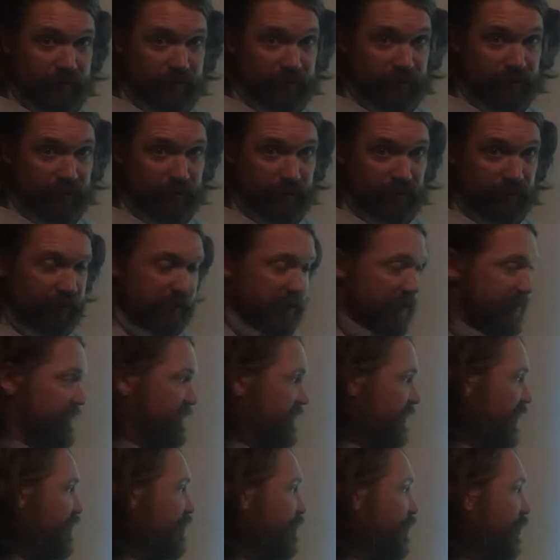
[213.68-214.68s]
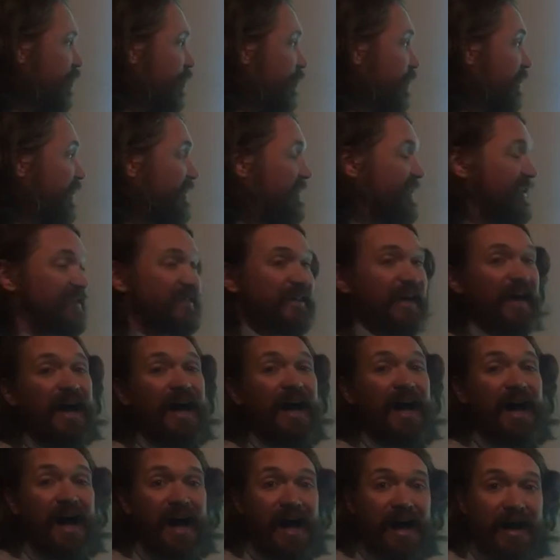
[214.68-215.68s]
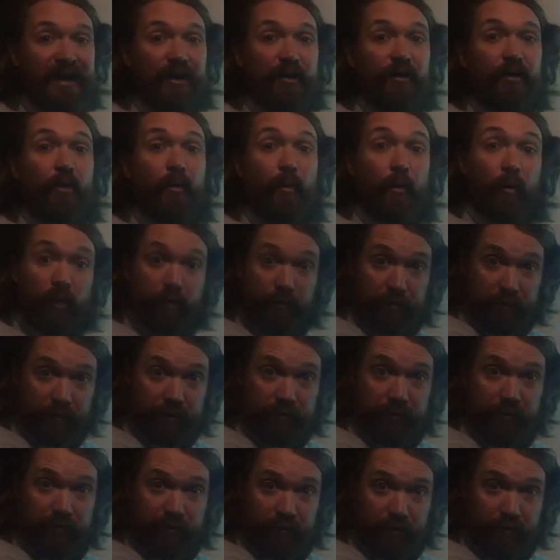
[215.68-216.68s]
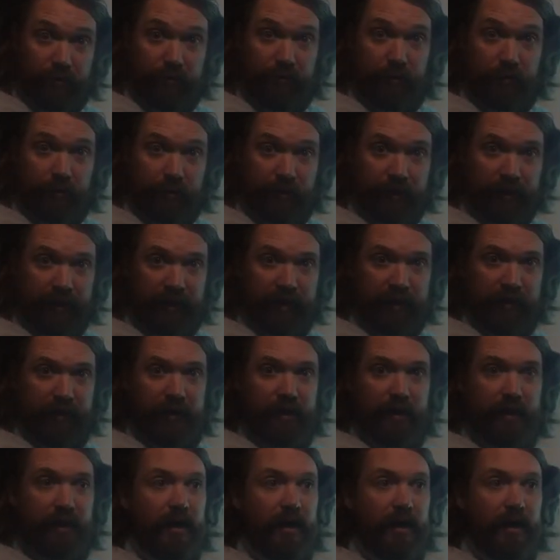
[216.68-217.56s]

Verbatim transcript: the nucleus and you go into these higher orbitals, okay,